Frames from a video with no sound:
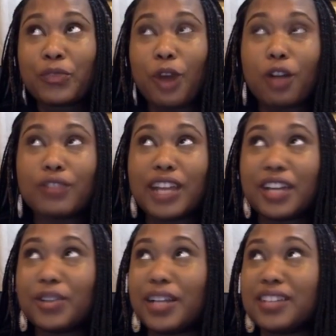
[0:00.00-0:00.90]
all
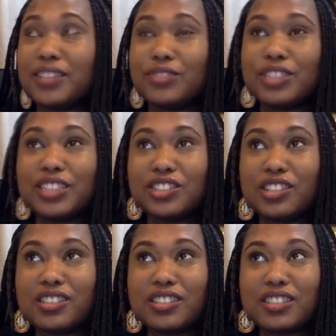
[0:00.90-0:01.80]
that creativity
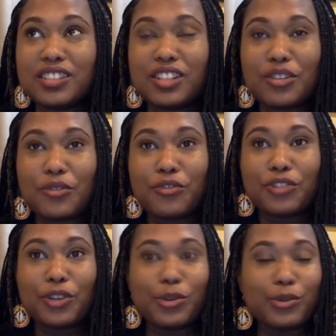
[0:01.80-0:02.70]
just
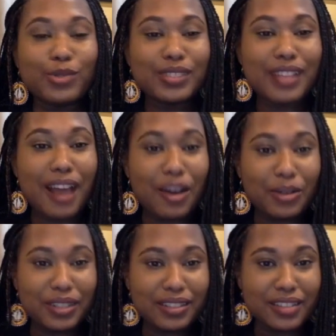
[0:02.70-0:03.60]
flows out
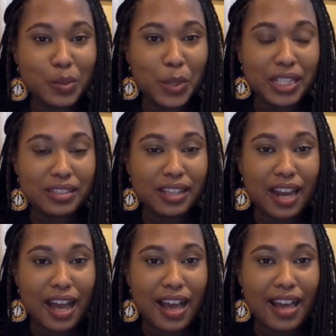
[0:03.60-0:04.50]
in the space,
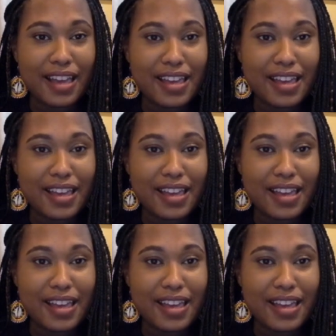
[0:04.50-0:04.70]
and I